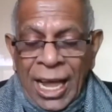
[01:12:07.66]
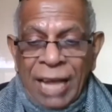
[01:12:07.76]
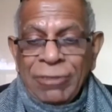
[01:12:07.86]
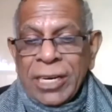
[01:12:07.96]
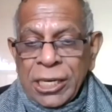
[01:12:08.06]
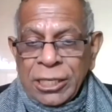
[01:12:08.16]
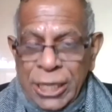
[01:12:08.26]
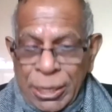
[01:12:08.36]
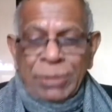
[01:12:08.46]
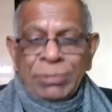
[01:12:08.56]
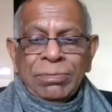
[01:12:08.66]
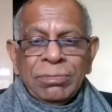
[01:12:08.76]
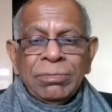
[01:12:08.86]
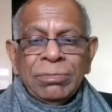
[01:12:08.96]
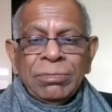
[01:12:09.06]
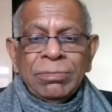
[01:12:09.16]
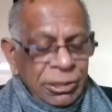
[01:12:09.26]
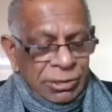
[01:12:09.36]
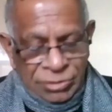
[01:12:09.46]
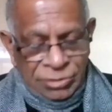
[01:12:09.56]
I wanted to tip him,
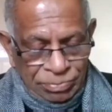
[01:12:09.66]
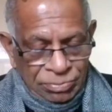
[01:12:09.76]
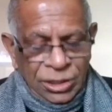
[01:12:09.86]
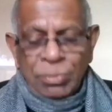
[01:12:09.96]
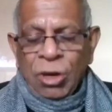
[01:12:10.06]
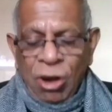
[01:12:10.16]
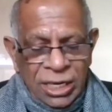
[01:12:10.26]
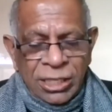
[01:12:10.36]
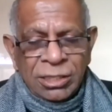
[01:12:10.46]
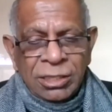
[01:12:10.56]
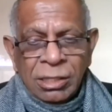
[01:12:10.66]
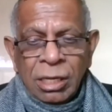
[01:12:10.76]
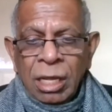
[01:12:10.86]
giving some dollars.